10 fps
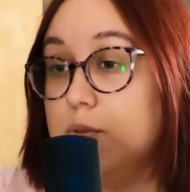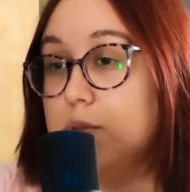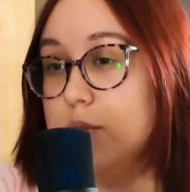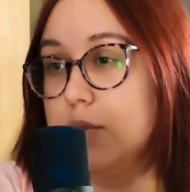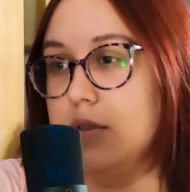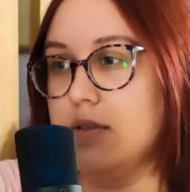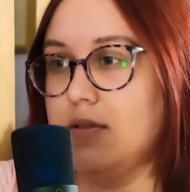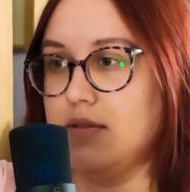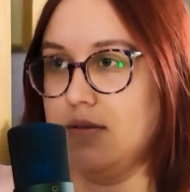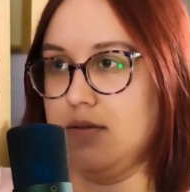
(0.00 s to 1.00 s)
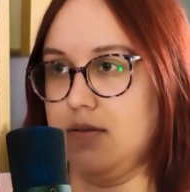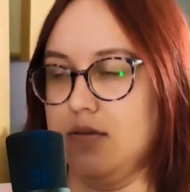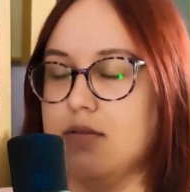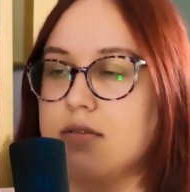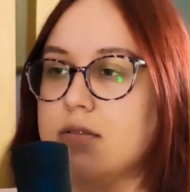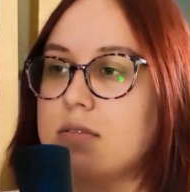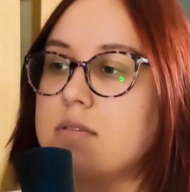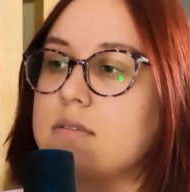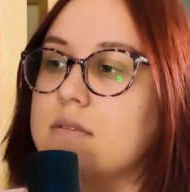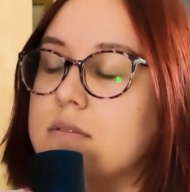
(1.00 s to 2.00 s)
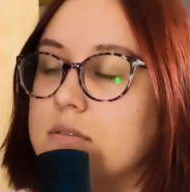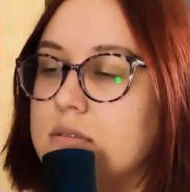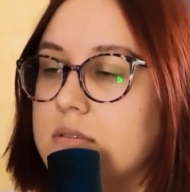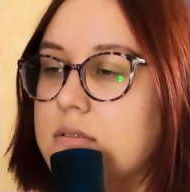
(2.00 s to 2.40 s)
No one is speaking in this clip.